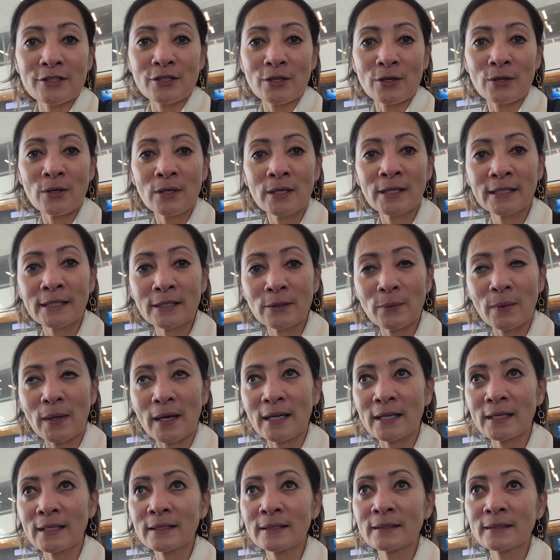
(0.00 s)
So
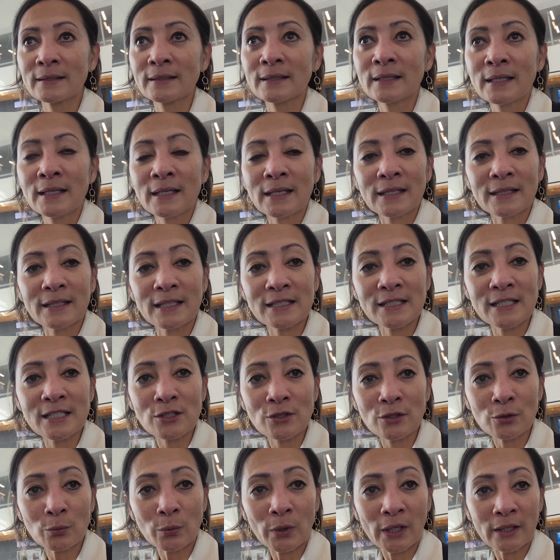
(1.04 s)
anyway, this
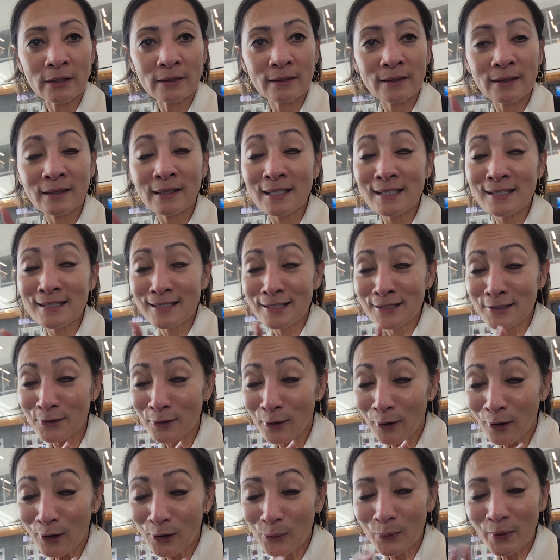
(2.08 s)
is all what
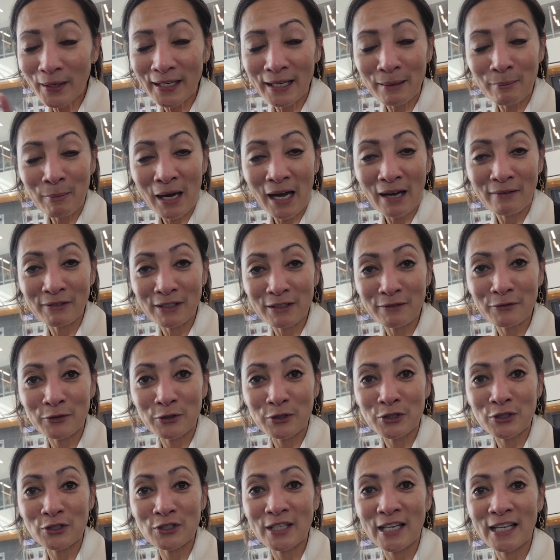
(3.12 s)
I'm having
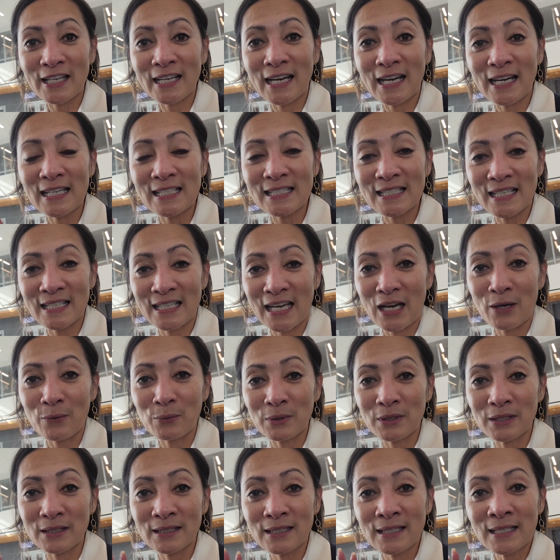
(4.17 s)
for today, guys, and I
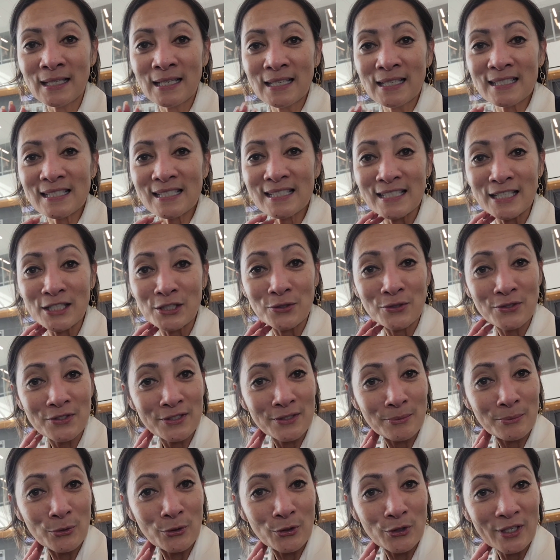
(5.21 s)
will send you
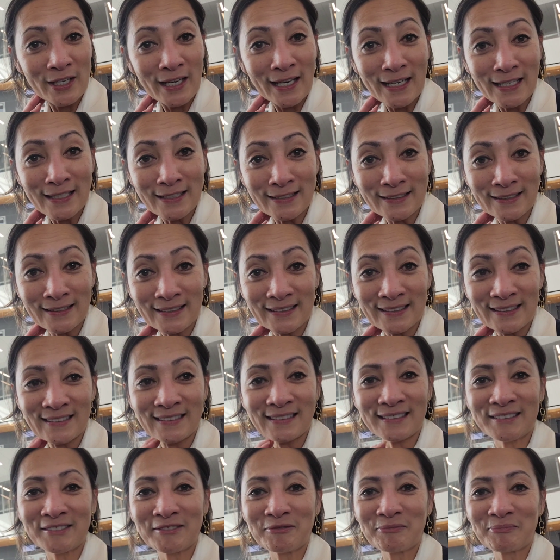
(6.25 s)
some more later.
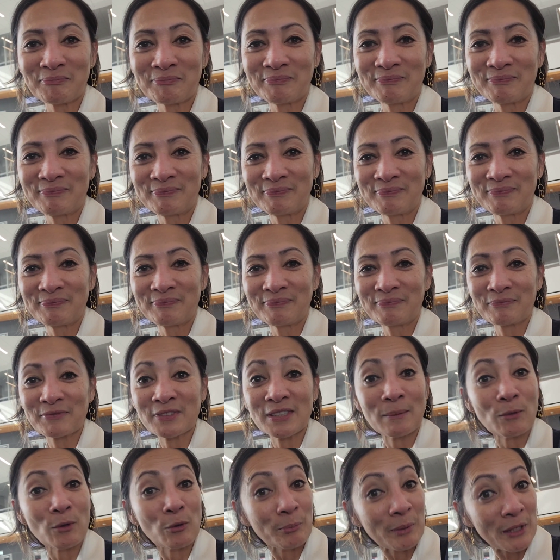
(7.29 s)

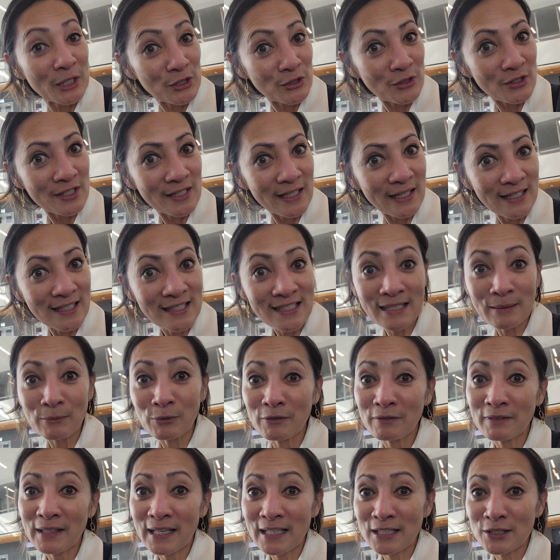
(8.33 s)
Some more pictures and some
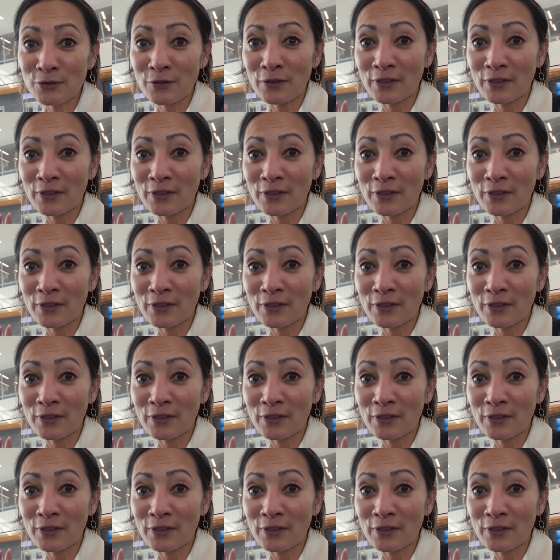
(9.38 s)
more vlogs.